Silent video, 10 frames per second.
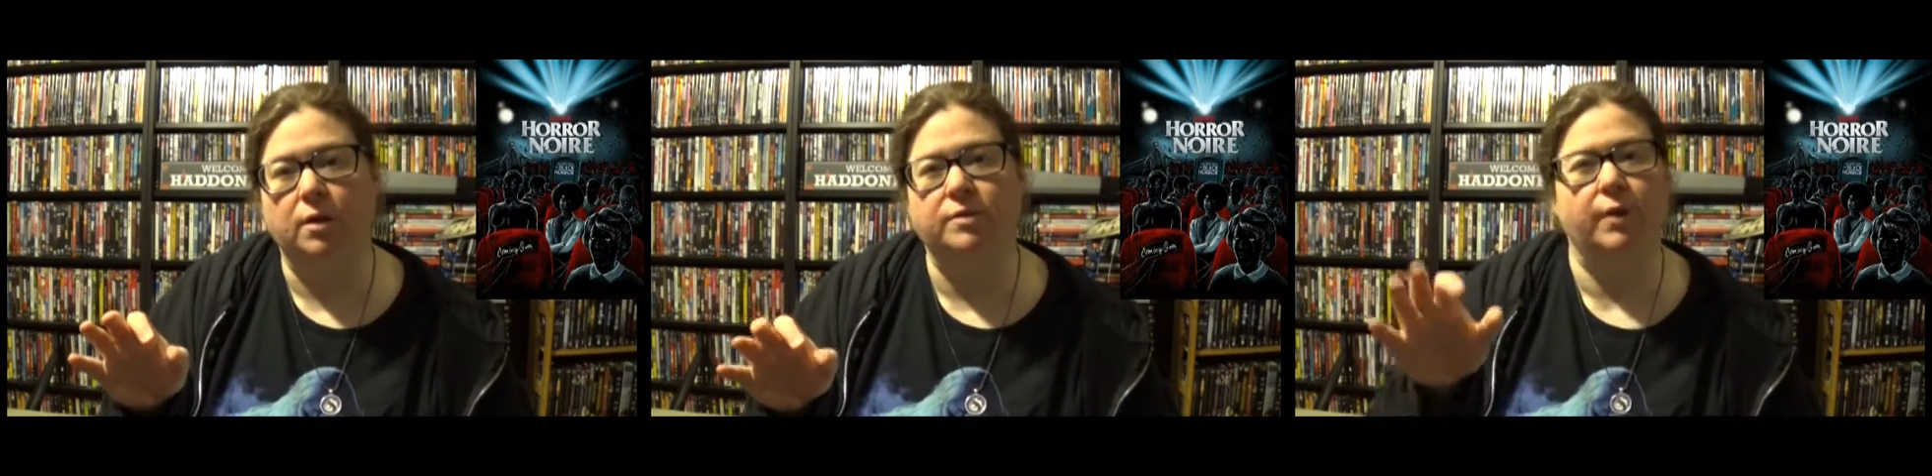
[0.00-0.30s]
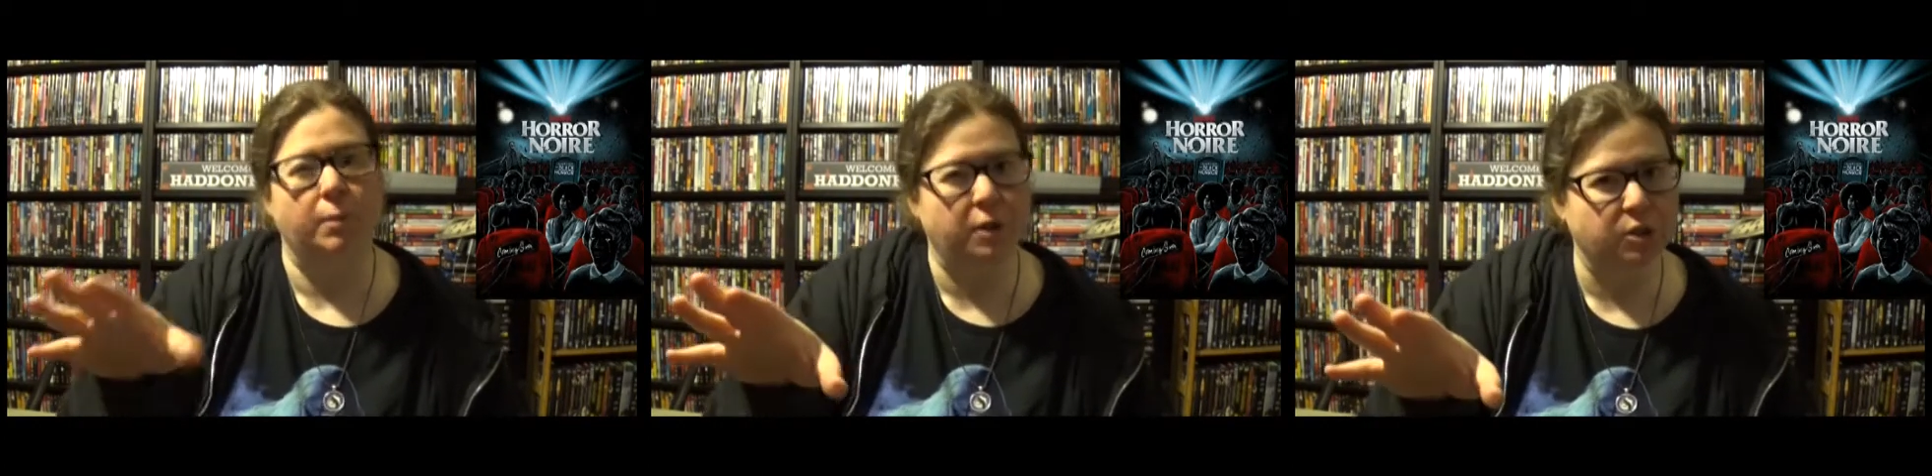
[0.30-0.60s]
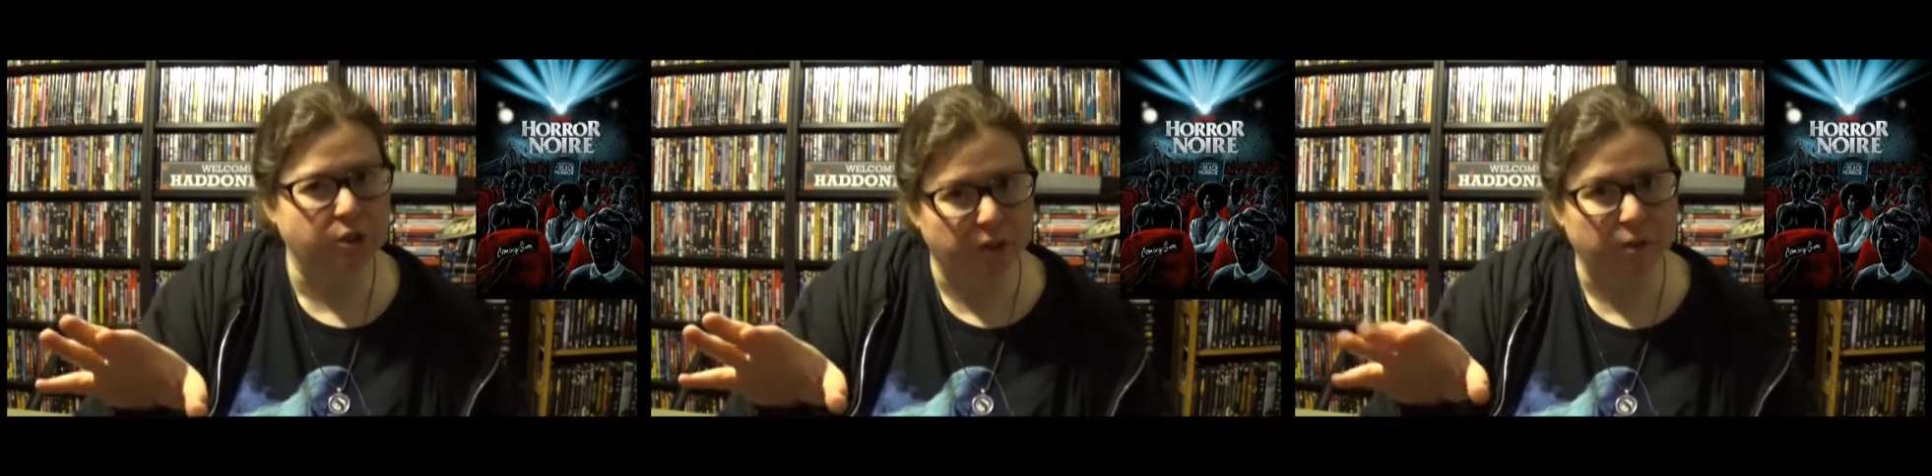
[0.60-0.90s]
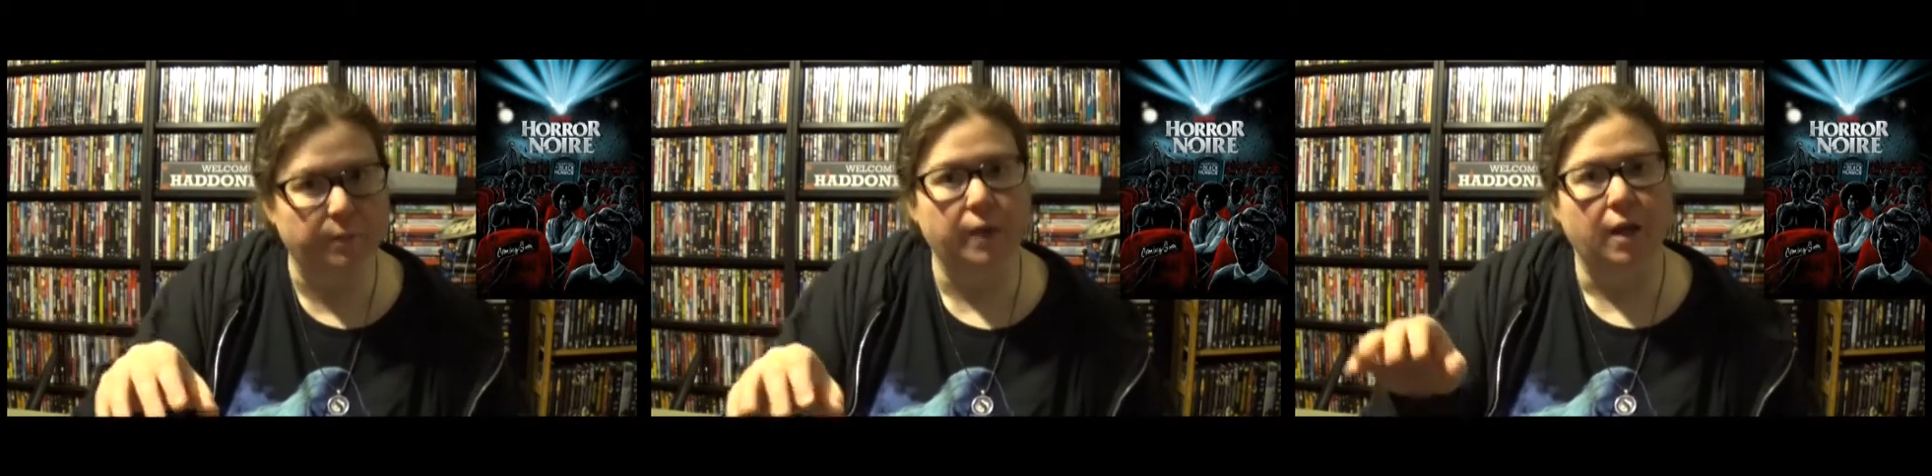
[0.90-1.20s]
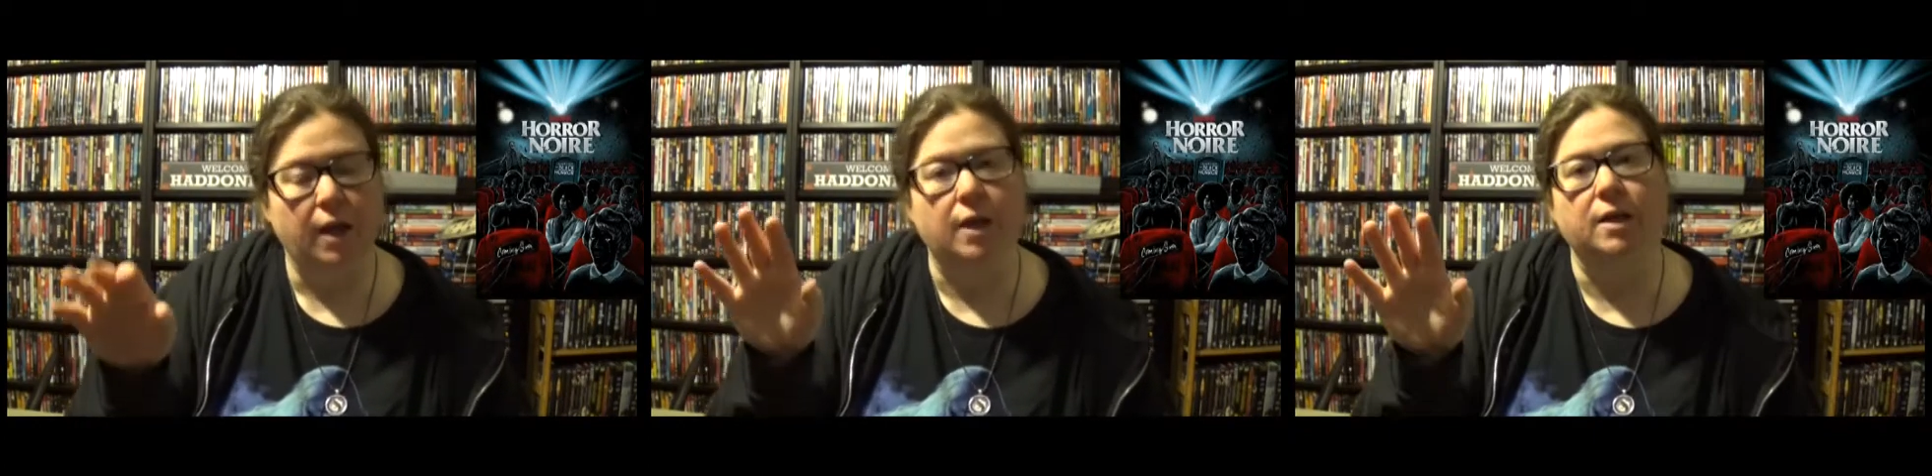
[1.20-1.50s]
available on Shudder,
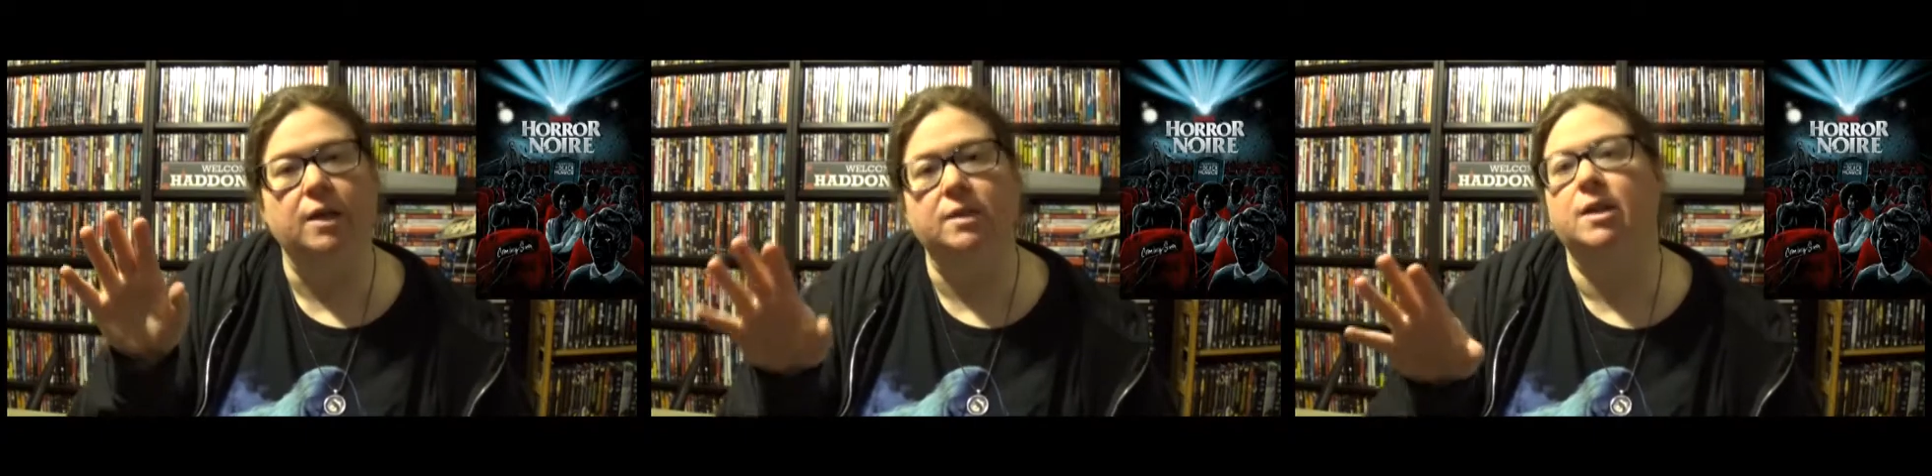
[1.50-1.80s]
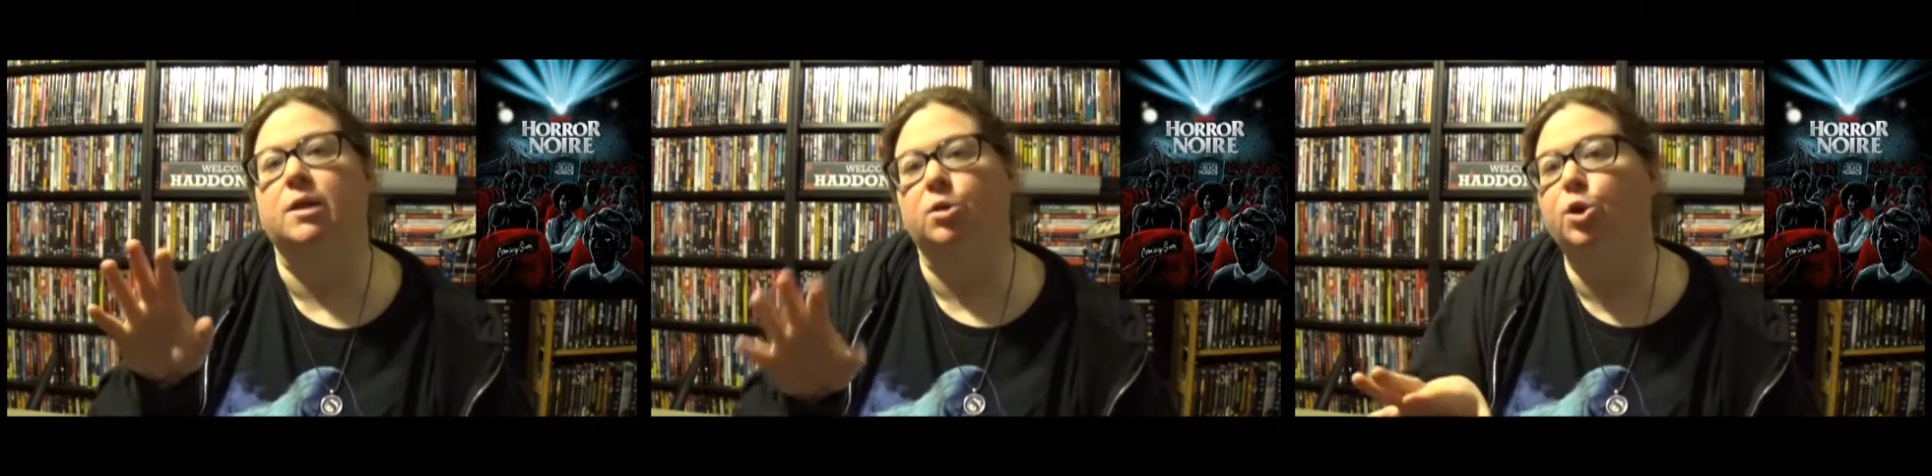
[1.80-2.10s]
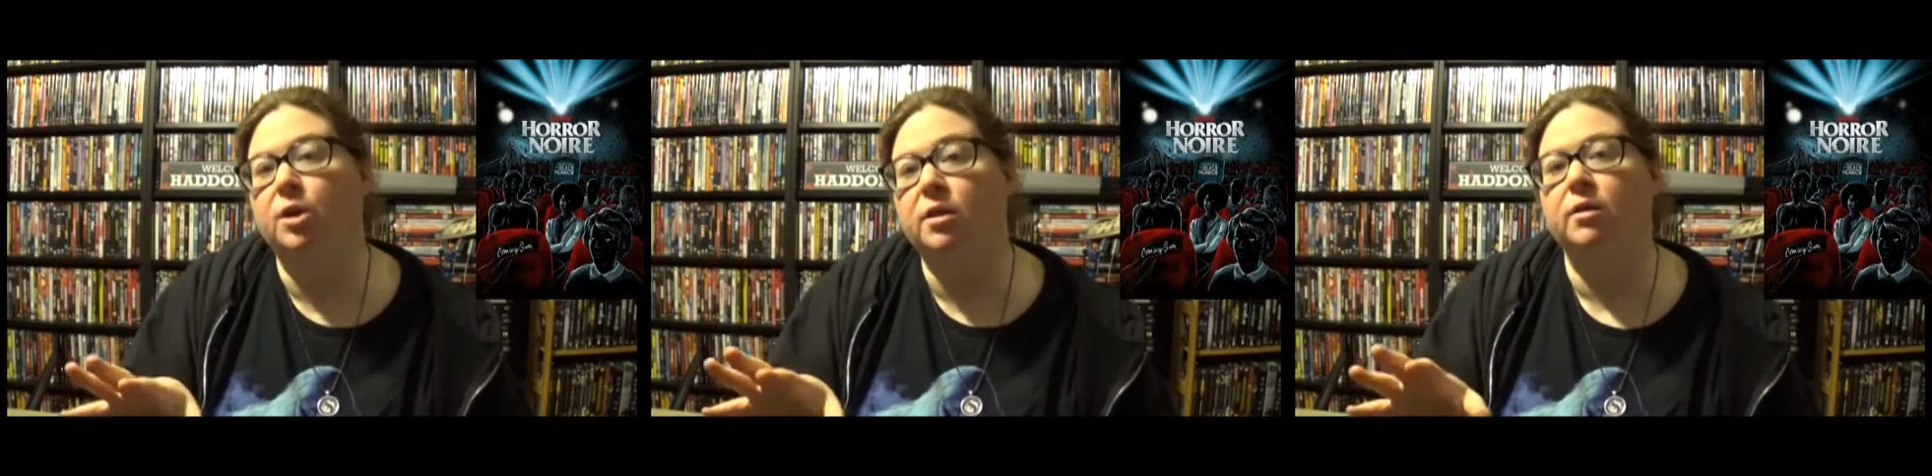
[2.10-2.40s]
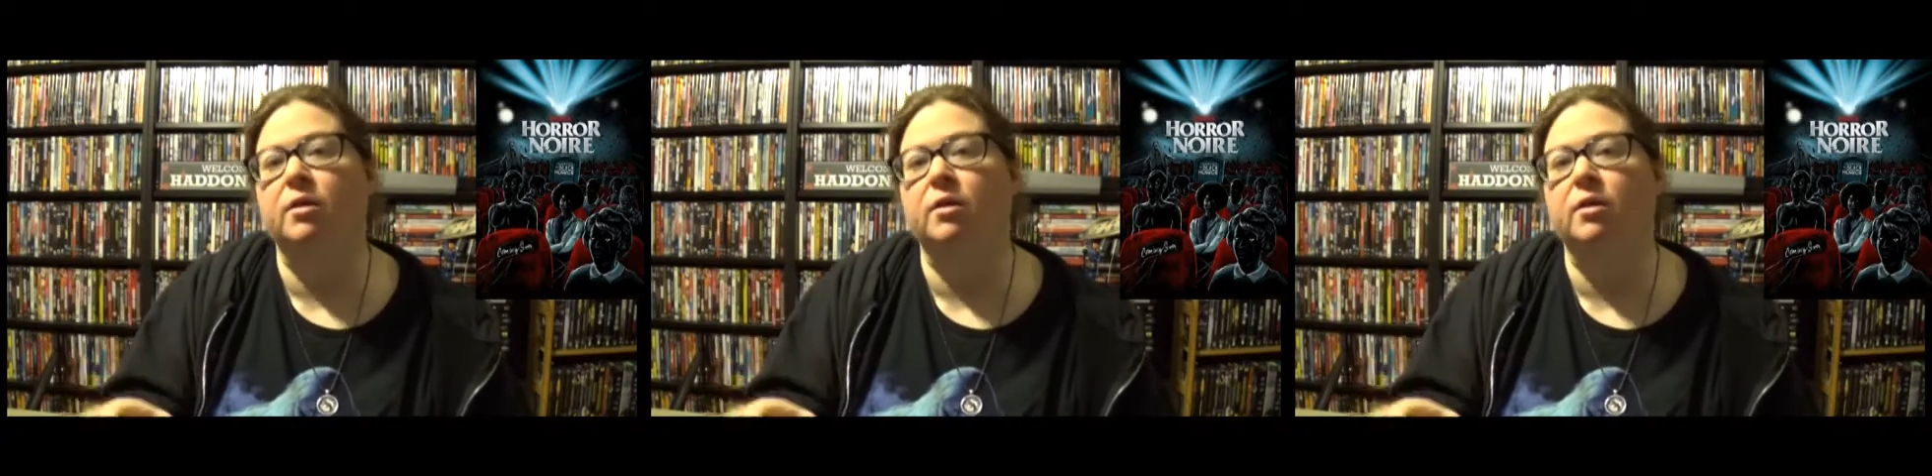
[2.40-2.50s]
and it is a look